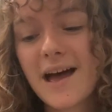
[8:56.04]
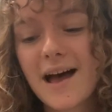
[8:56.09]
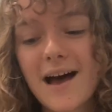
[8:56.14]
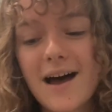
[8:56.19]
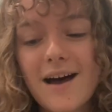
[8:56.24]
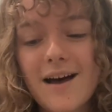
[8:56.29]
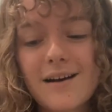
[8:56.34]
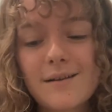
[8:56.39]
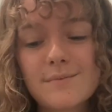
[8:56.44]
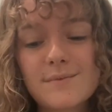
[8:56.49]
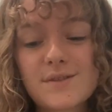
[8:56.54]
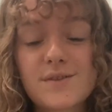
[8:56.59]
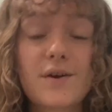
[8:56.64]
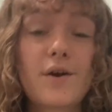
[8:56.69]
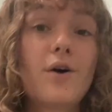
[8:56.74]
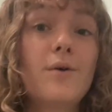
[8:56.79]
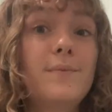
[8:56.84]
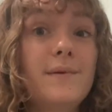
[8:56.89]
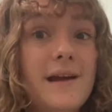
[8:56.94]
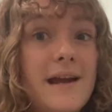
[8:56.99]
um, so I
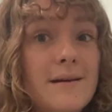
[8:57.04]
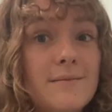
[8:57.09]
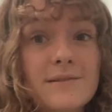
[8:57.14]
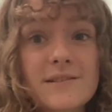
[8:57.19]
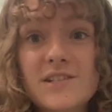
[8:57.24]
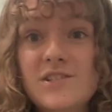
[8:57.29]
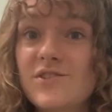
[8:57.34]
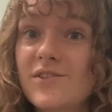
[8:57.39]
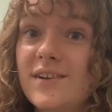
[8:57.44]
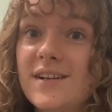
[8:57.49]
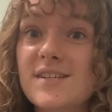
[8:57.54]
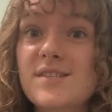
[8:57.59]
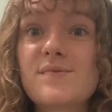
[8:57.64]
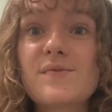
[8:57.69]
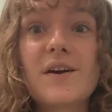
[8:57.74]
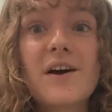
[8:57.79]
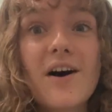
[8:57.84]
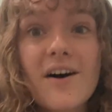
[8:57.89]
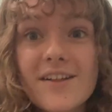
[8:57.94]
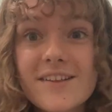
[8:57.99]
hope you're able to join us
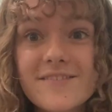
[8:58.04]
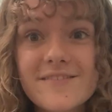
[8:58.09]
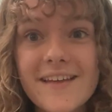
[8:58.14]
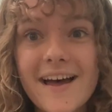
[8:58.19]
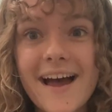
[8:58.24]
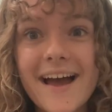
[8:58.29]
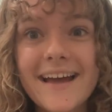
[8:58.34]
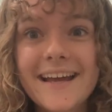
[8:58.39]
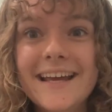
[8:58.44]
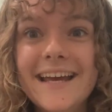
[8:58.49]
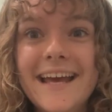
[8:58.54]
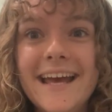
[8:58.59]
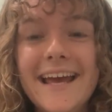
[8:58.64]
for all of that.